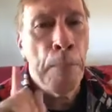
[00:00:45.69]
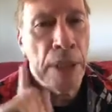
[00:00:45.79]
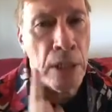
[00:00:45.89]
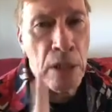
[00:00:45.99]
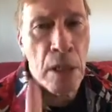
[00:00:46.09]

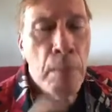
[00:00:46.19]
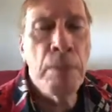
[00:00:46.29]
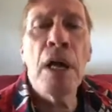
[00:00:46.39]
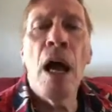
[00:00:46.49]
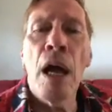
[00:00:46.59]
But
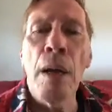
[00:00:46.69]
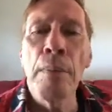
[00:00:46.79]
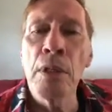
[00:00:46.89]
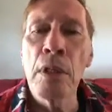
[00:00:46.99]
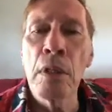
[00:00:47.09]

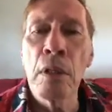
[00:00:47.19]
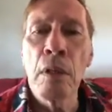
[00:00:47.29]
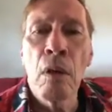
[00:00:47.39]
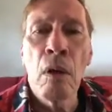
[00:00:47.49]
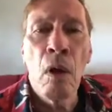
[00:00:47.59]
sometimes
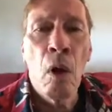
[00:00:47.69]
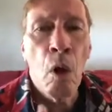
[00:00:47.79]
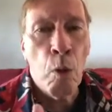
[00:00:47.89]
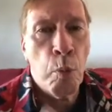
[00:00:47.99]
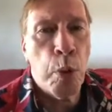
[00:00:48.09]

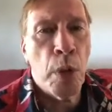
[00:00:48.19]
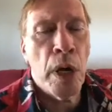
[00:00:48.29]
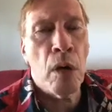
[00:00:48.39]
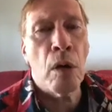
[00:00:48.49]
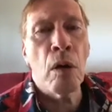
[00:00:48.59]

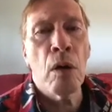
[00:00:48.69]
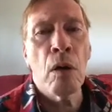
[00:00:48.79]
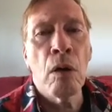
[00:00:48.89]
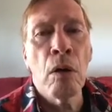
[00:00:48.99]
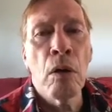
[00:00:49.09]
prayer
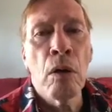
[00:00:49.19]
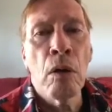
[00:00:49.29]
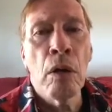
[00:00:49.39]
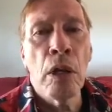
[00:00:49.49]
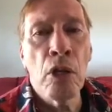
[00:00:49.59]

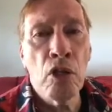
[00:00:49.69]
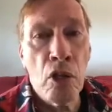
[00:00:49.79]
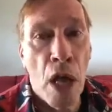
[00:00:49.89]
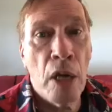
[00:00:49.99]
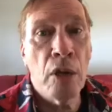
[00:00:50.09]
is
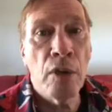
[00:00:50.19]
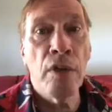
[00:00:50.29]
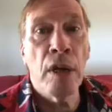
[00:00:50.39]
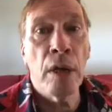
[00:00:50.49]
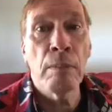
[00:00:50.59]
not a
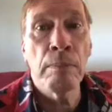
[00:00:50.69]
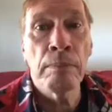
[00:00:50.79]
good thing.